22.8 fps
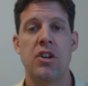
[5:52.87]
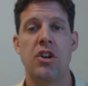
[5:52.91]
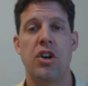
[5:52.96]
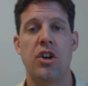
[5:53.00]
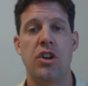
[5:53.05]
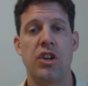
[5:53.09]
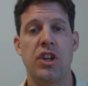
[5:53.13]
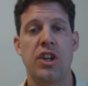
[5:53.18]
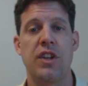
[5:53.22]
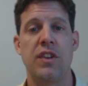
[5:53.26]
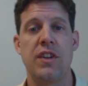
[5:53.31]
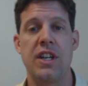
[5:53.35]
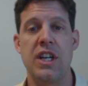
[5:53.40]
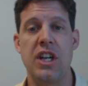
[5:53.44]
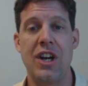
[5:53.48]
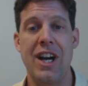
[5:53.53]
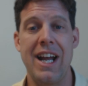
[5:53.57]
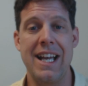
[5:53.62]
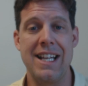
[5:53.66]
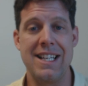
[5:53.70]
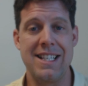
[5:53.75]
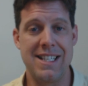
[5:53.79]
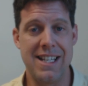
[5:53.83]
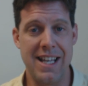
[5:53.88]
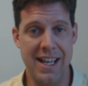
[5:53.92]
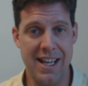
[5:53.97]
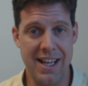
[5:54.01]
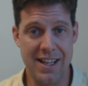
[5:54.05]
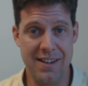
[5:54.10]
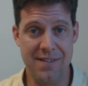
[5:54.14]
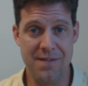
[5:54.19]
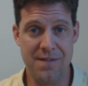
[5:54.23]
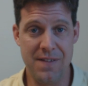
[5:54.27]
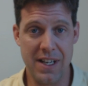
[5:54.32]
Earlier in the year, I had
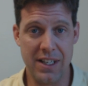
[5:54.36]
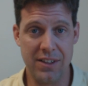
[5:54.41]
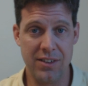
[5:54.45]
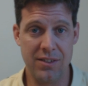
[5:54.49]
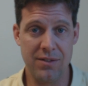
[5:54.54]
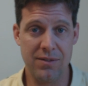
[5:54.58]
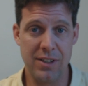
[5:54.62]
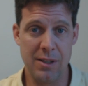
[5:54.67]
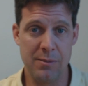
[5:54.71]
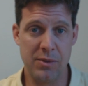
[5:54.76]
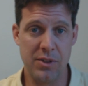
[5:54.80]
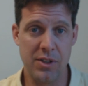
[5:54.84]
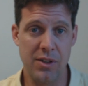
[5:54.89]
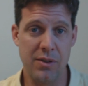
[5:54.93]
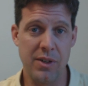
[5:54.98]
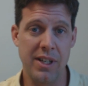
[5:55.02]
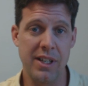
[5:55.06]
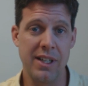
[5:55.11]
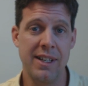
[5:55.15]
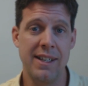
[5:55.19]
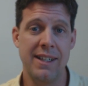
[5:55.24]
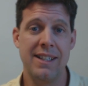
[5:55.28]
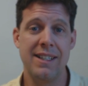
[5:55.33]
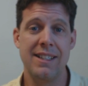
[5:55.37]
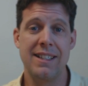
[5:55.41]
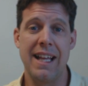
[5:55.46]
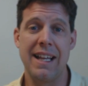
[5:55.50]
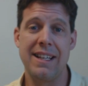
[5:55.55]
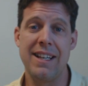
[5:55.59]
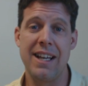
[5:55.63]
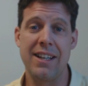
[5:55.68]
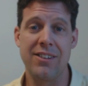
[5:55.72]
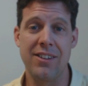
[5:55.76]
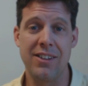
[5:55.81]
10 fix and flips going.
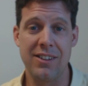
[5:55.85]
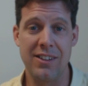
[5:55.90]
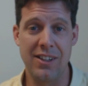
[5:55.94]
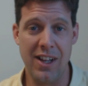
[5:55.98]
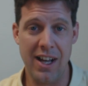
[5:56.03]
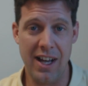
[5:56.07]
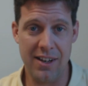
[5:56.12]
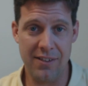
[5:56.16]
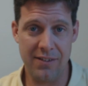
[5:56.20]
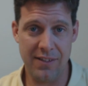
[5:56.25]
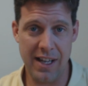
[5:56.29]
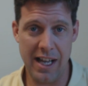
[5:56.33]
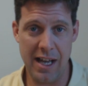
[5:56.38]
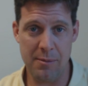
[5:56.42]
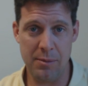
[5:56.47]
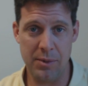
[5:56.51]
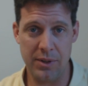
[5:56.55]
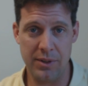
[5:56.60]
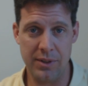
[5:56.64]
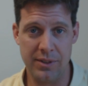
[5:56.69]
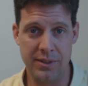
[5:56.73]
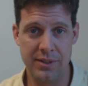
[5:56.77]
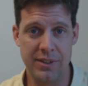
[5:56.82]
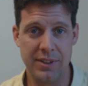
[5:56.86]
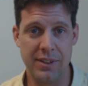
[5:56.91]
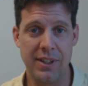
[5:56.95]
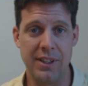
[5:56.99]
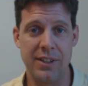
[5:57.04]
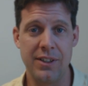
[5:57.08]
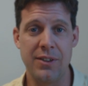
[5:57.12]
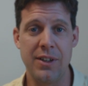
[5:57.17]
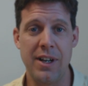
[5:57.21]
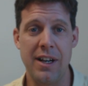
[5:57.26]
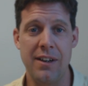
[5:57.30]
That takes a lot of capital. You know, I
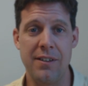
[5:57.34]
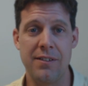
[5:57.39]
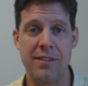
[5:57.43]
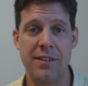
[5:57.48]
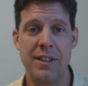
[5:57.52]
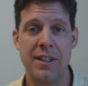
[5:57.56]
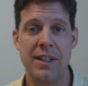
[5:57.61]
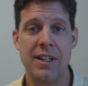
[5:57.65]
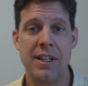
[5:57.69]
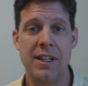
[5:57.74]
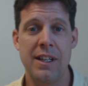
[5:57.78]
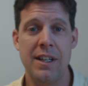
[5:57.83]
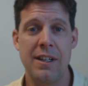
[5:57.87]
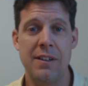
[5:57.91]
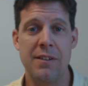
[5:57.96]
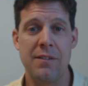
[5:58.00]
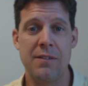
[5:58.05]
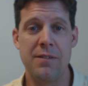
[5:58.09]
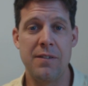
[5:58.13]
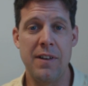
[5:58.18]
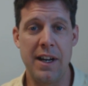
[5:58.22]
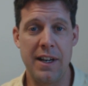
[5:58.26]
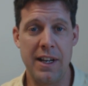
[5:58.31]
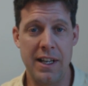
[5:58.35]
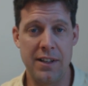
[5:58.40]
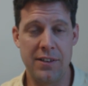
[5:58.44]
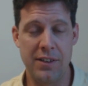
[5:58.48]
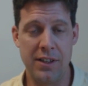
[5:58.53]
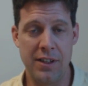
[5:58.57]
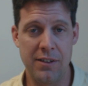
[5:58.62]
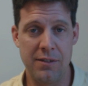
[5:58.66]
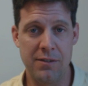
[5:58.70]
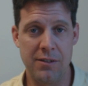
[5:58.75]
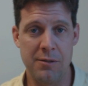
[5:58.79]
do have
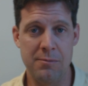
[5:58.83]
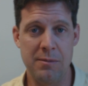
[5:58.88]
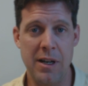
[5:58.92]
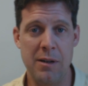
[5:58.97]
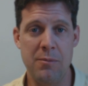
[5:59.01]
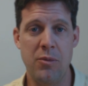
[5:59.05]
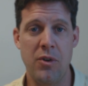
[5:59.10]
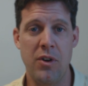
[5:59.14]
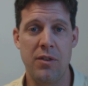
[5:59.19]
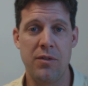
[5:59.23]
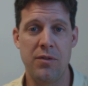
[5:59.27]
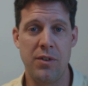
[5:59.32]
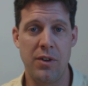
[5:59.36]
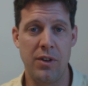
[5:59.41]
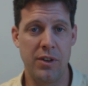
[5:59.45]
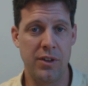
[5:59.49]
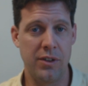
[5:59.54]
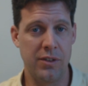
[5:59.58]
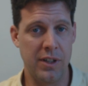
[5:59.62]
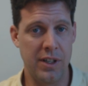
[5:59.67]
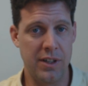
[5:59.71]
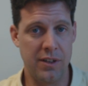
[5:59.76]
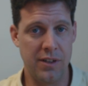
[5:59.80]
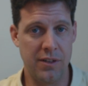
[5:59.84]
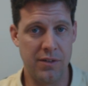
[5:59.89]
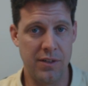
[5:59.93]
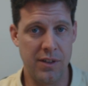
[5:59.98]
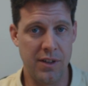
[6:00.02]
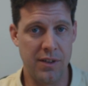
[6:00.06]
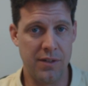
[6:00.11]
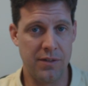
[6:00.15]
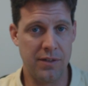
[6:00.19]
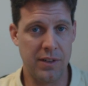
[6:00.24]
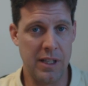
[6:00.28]
financing from my portfolio lender for
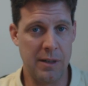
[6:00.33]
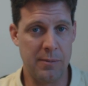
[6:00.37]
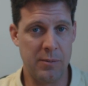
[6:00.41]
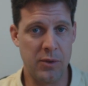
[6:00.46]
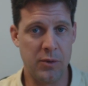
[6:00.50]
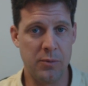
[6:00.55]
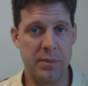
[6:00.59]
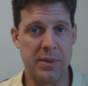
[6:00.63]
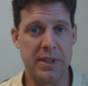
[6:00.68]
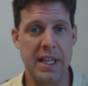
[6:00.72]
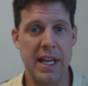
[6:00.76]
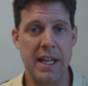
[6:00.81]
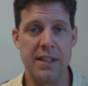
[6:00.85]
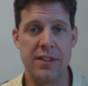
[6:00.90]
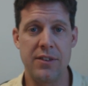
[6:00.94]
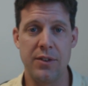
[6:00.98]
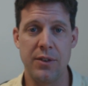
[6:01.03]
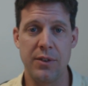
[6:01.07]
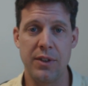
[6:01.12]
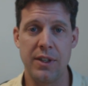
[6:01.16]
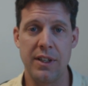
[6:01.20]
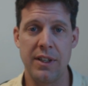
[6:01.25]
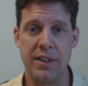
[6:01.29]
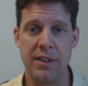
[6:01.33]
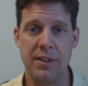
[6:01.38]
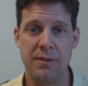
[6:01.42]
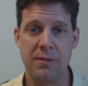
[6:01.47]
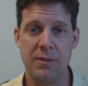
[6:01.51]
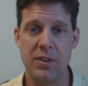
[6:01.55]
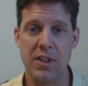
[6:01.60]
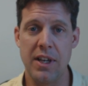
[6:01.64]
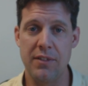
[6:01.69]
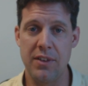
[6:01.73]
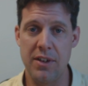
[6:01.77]
the flips, but that's only
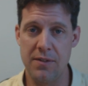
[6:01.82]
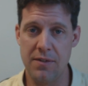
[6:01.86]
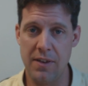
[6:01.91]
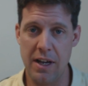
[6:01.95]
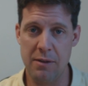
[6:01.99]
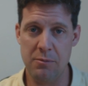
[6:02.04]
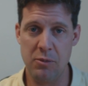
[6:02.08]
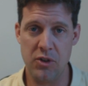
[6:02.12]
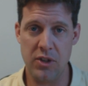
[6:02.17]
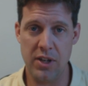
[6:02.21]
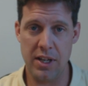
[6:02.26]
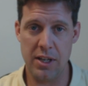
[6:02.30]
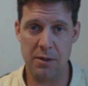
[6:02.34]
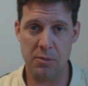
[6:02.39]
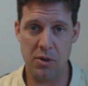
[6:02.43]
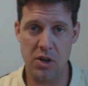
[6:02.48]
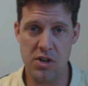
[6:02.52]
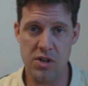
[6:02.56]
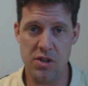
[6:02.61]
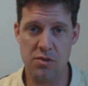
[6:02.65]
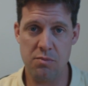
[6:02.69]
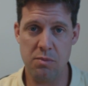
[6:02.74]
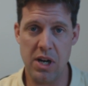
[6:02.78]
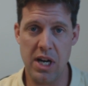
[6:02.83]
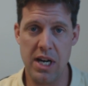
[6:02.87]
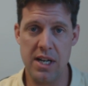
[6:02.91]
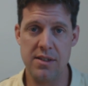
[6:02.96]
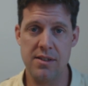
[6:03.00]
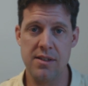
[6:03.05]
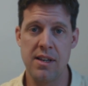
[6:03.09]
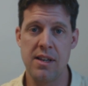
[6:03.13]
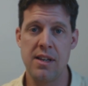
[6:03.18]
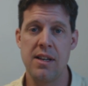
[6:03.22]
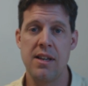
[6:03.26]
75% of the purchase
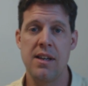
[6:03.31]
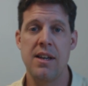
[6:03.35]
price.